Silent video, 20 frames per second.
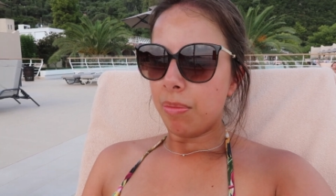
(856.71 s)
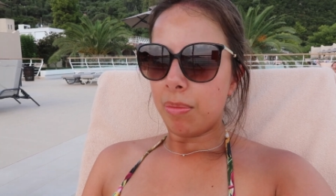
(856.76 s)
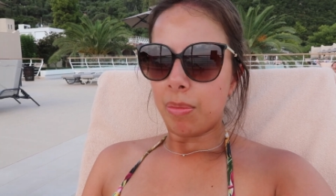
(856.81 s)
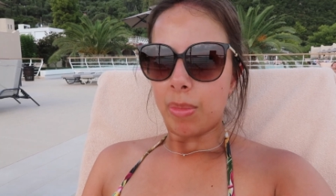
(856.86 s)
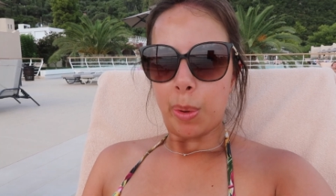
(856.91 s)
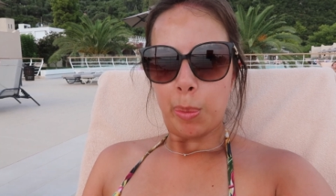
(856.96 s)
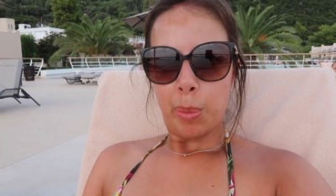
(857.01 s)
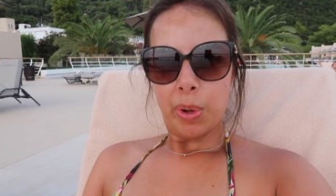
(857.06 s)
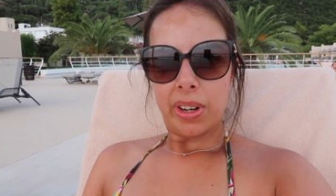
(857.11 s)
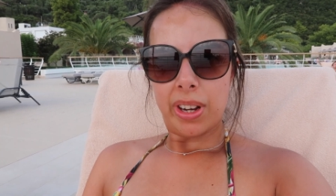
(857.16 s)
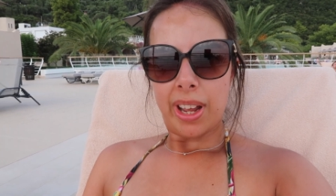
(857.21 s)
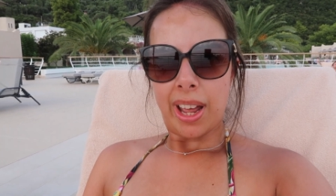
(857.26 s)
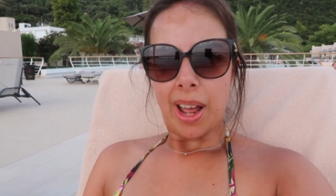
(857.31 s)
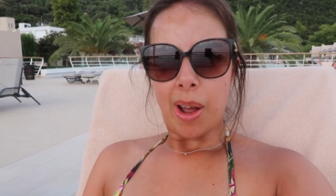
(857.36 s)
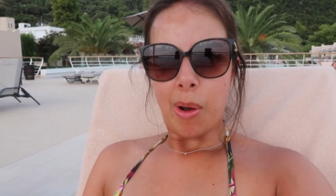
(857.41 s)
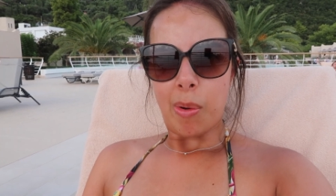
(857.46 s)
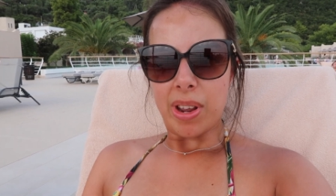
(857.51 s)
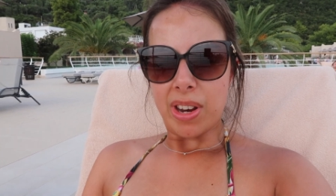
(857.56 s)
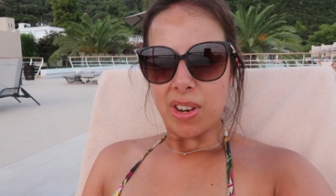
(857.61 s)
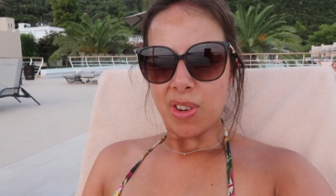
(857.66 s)
hmm, I wonder
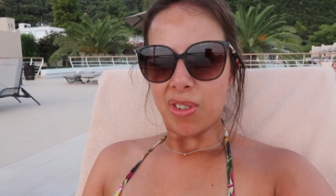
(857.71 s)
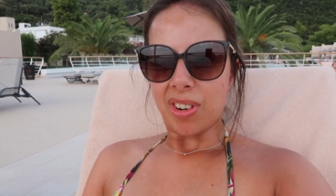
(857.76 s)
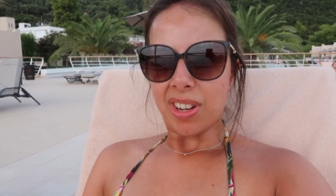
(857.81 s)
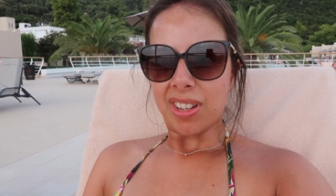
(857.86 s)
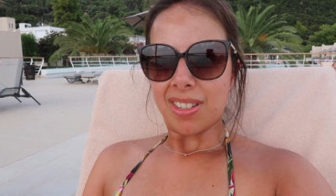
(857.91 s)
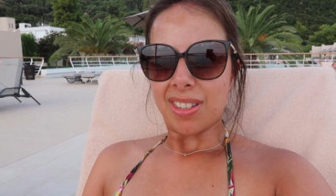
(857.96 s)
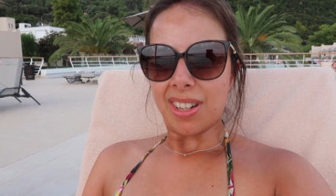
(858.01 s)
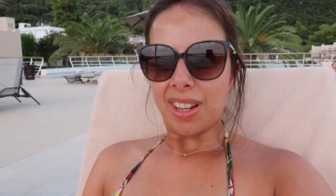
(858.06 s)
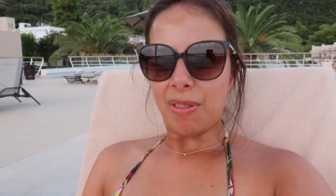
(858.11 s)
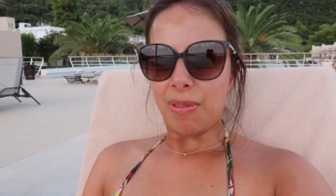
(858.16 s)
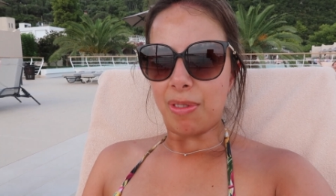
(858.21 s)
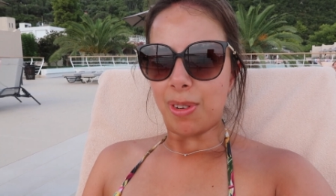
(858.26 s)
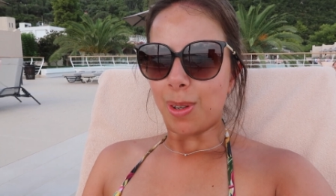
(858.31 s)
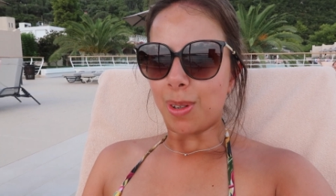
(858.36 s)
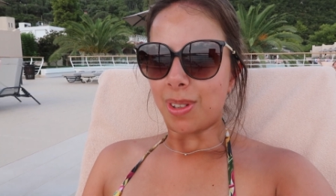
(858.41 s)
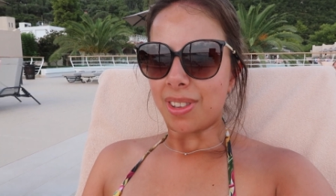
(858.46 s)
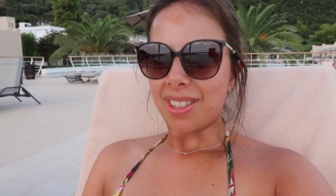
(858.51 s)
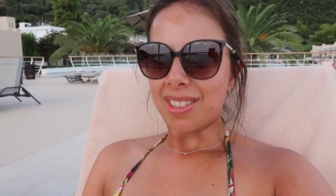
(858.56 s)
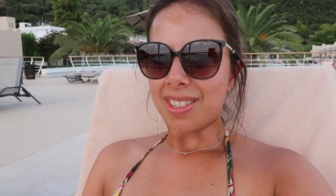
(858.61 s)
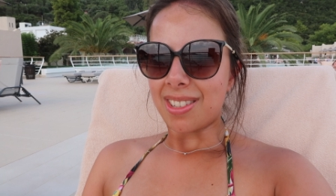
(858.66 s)
how interesting a
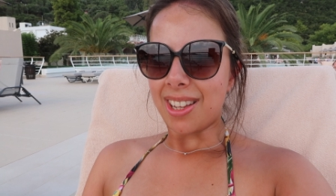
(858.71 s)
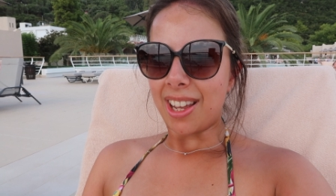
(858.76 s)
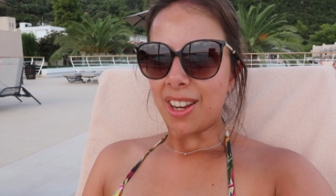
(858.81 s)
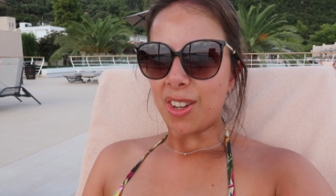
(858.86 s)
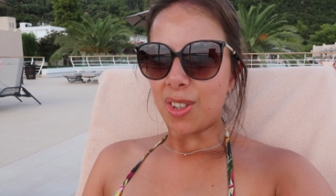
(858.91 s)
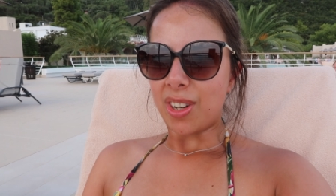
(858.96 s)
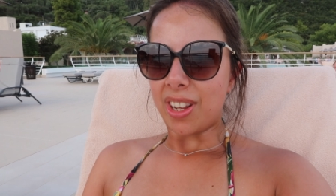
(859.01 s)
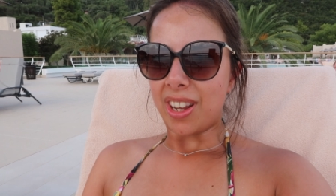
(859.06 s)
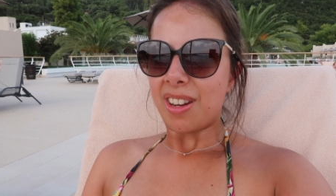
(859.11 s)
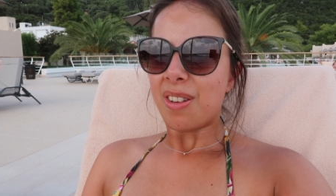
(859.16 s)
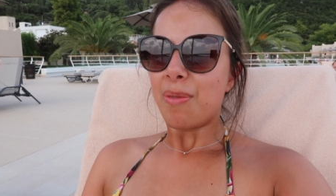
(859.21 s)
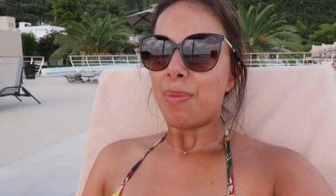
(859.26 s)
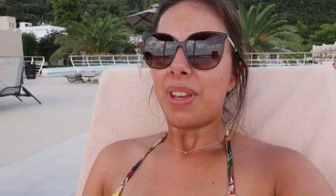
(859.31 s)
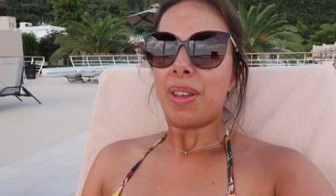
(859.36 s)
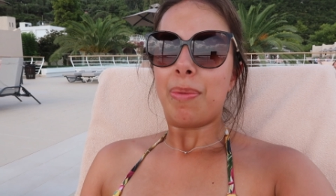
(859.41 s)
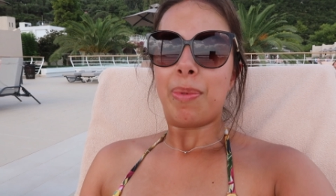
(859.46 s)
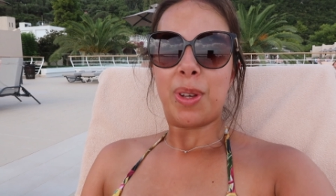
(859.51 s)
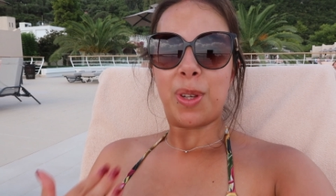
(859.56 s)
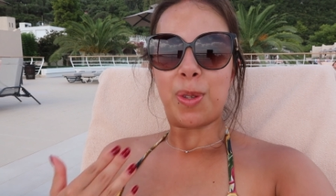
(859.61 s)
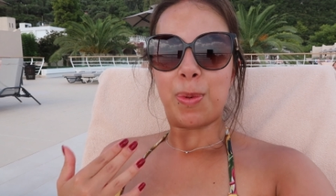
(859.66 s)
vlog this is actually going to
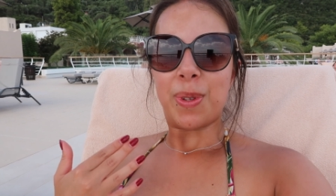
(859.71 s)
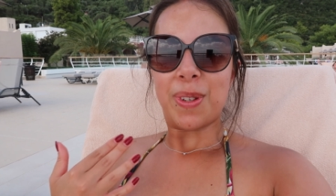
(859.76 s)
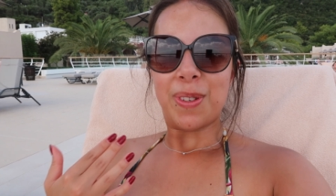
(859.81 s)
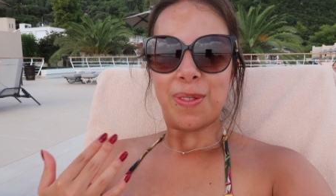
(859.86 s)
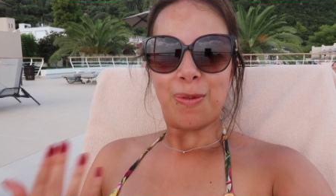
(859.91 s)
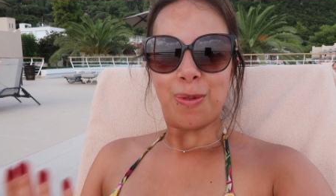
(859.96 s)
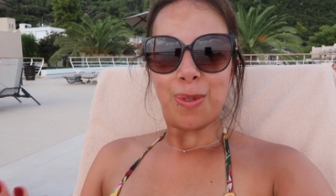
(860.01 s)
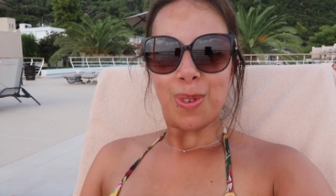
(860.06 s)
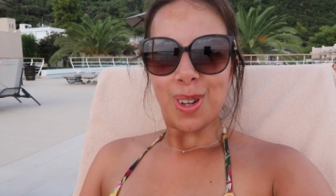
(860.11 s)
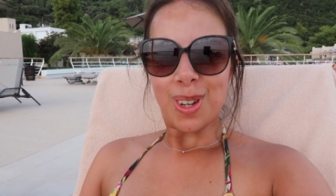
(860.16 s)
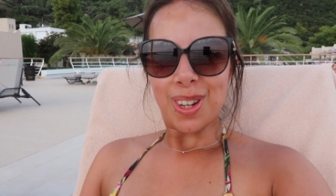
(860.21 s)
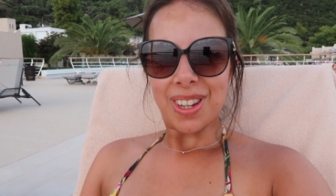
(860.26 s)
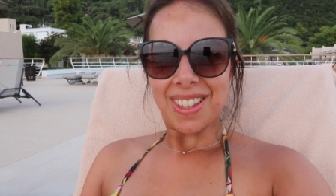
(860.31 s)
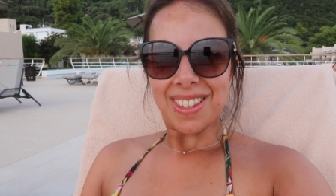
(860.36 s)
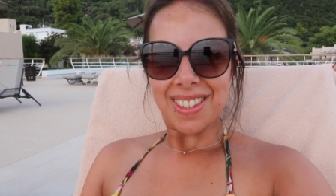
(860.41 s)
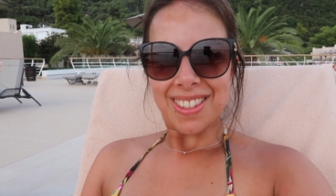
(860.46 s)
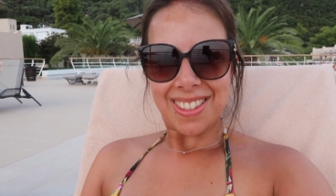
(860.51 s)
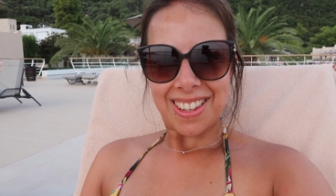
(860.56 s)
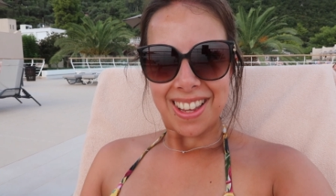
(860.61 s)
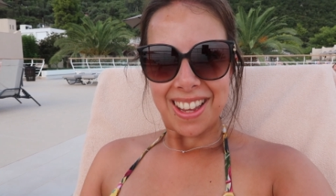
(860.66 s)
be because we didn't
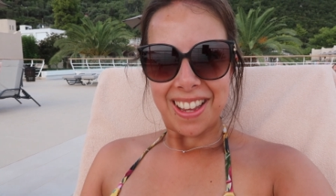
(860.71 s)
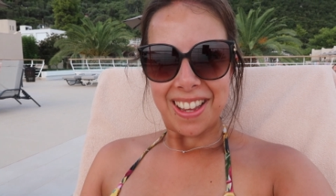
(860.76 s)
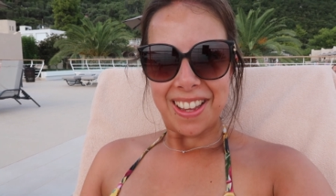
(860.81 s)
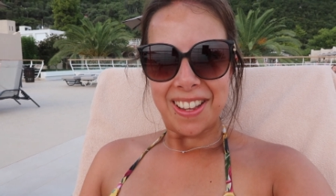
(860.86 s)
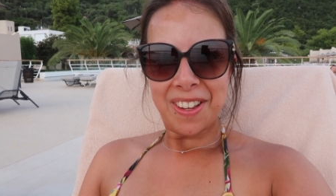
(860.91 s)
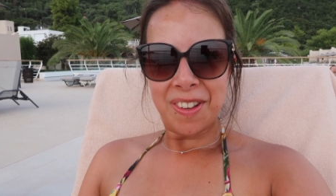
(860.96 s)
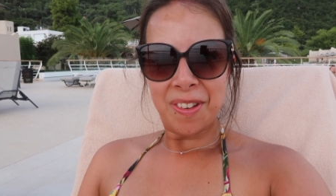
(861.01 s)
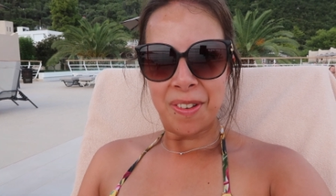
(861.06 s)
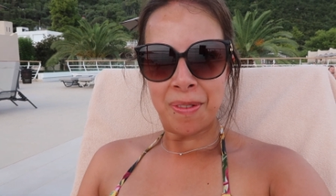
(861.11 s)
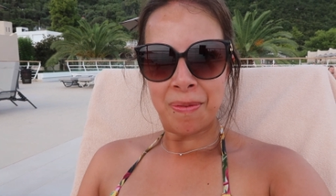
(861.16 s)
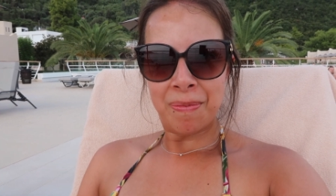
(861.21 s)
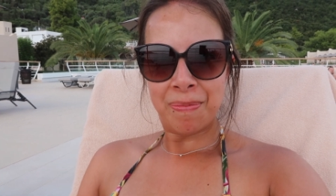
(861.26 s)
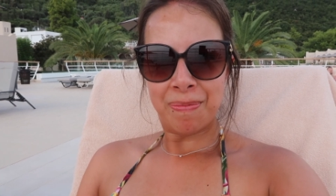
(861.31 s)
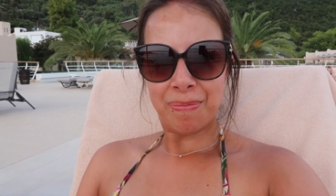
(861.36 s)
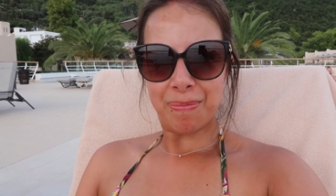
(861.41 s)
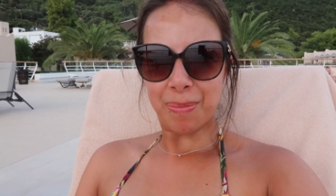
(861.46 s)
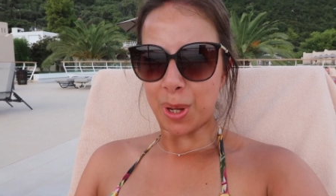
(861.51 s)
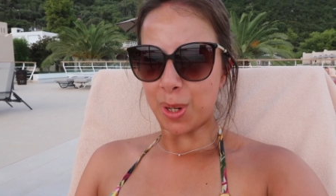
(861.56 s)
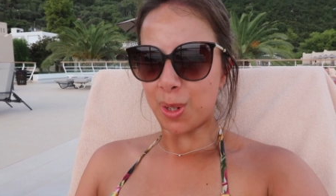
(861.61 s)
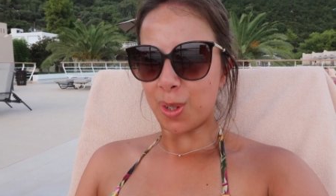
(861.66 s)
really see
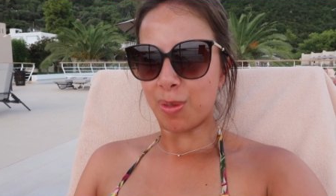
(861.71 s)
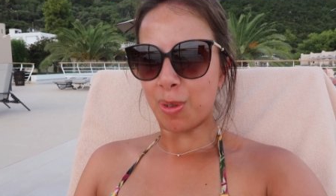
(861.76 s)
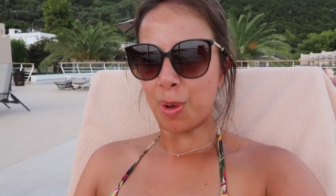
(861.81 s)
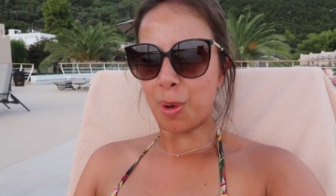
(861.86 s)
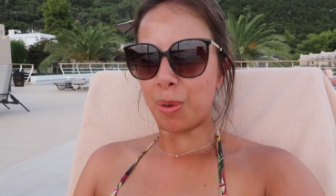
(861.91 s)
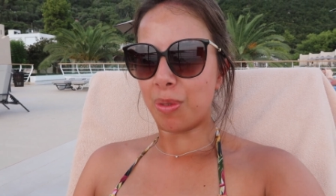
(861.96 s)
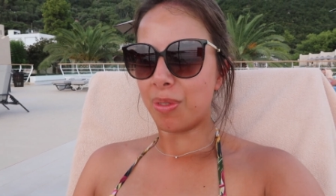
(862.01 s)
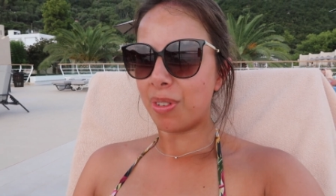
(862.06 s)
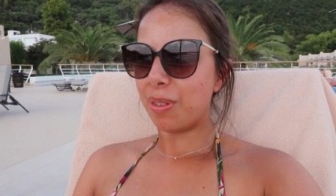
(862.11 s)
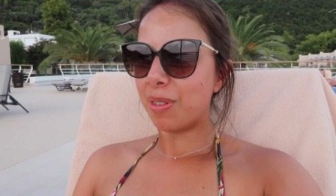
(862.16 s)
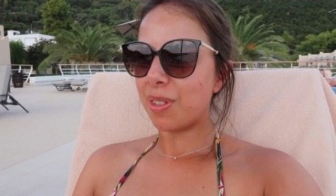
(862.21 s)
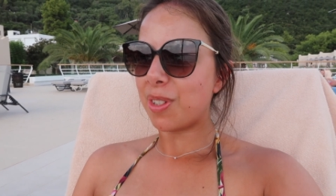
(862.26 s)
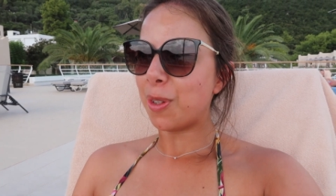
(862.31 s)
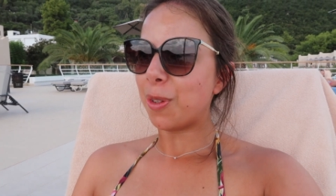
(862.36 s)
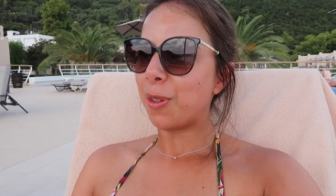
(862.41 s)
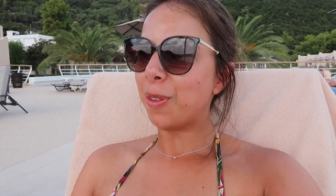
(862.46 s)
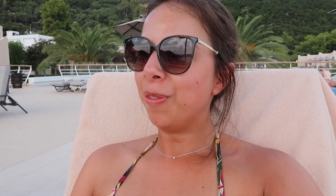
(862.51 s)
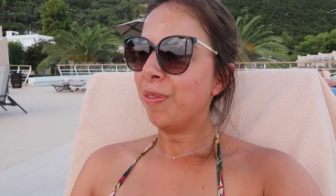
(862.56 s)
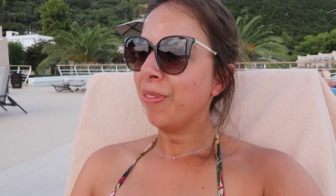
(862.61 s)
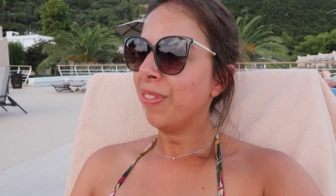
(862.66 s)
much of Corfu at
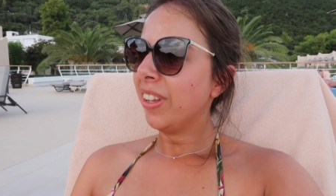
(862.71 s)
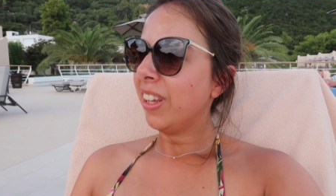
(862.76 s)
all.